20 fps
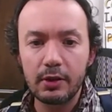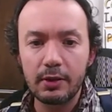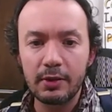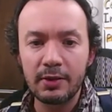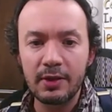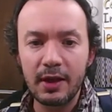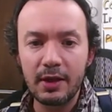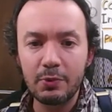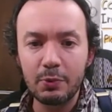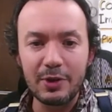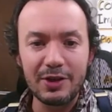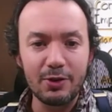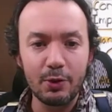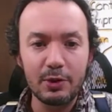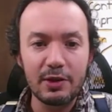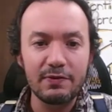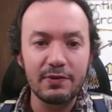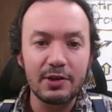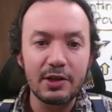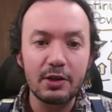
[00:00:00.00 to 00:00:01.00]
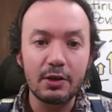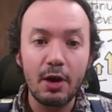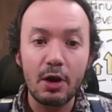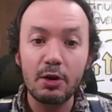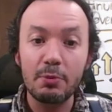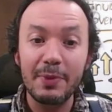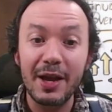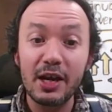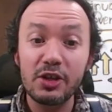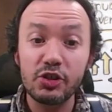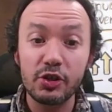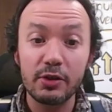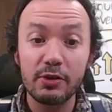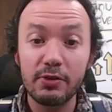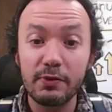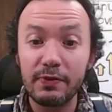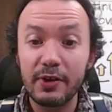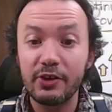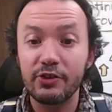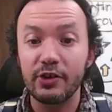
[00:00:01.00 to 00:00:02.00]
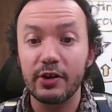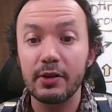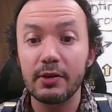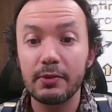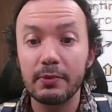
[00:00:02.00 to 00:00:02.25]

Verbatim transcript: then we don't even need an automation to fix it.